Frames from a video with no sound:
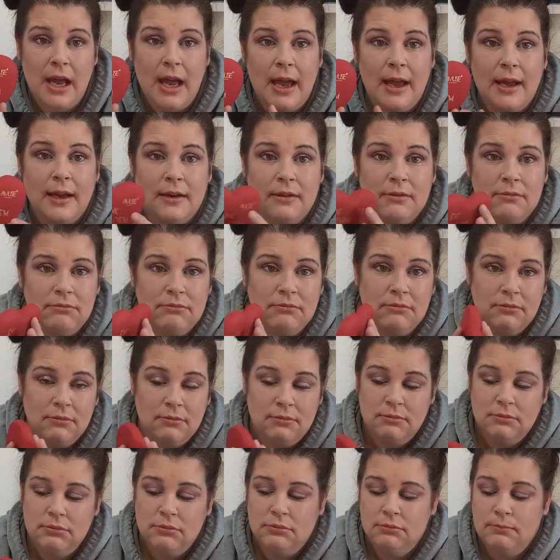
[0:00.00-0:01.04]
and
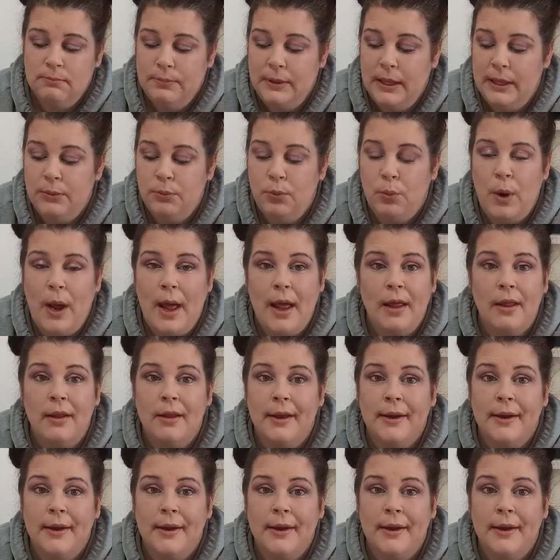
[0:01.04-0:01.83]
blend well.